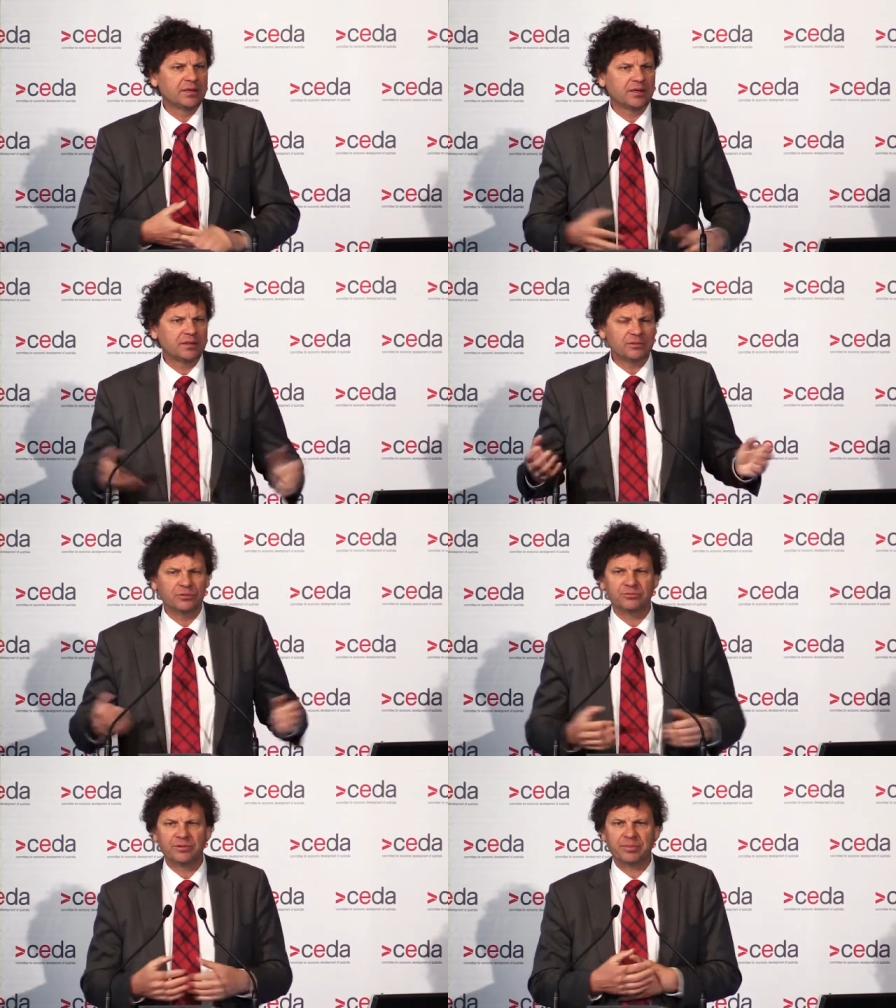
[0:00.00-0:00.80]
you know,
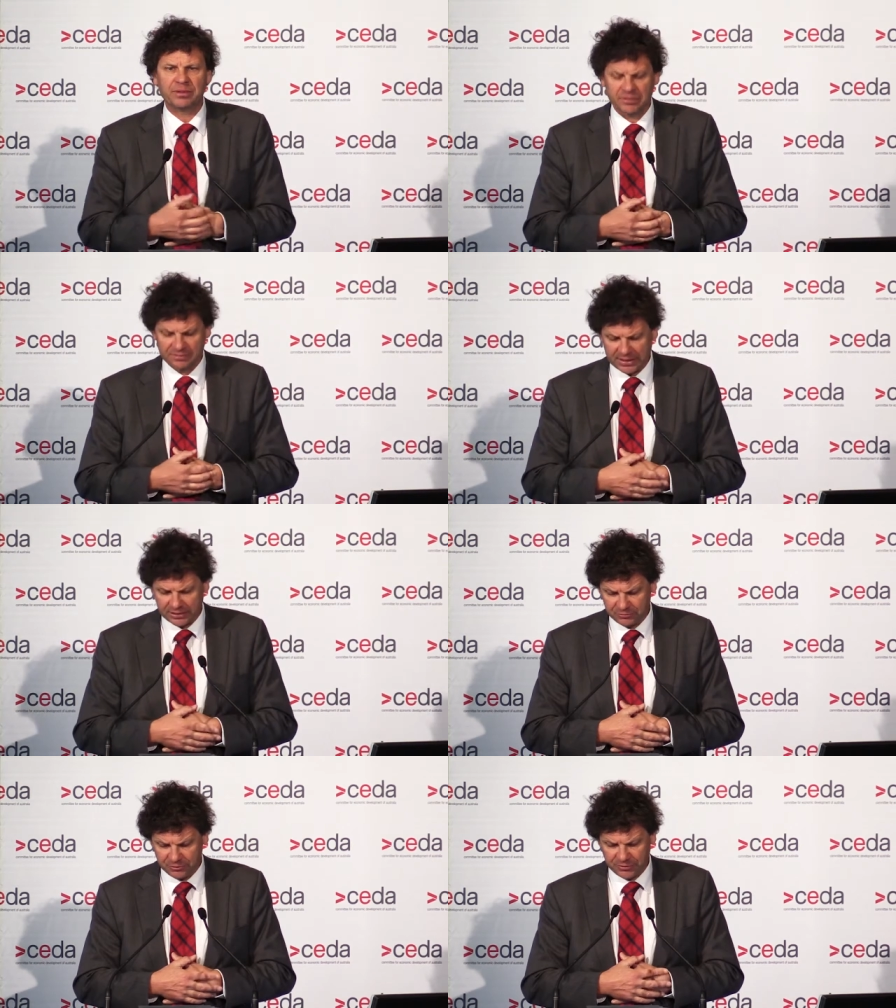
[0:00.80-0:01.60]
ordinary people to
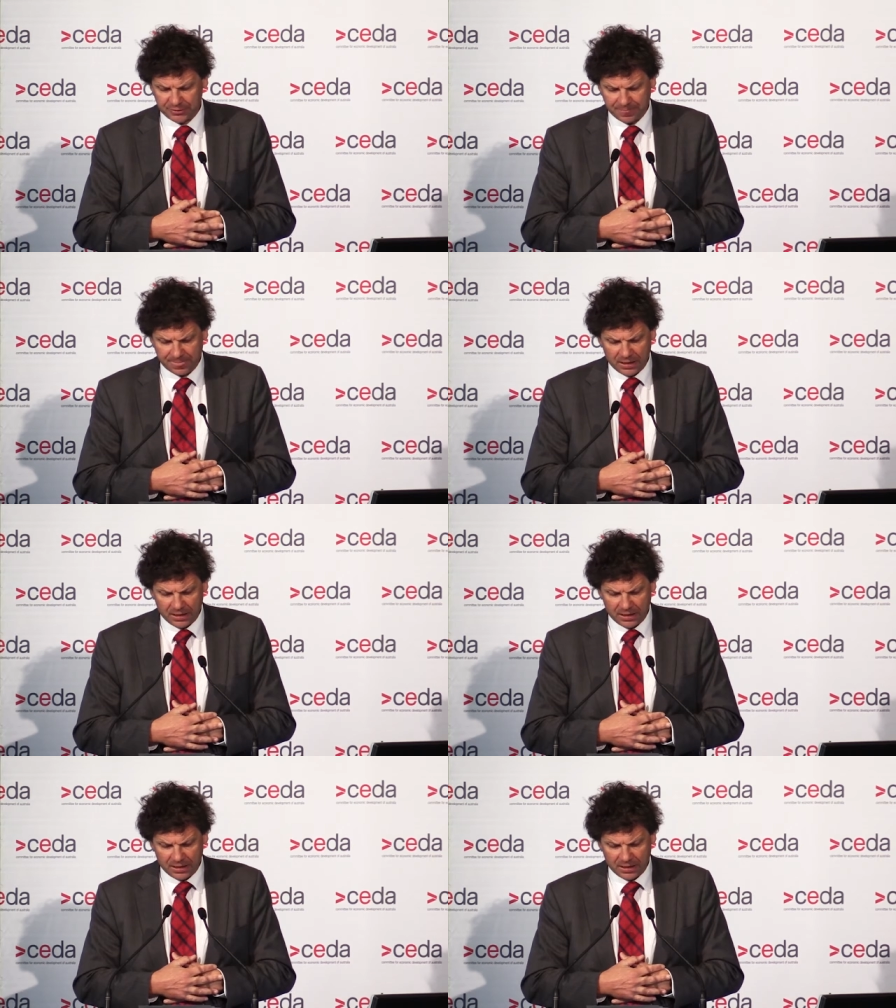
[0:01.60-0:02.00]
make it work.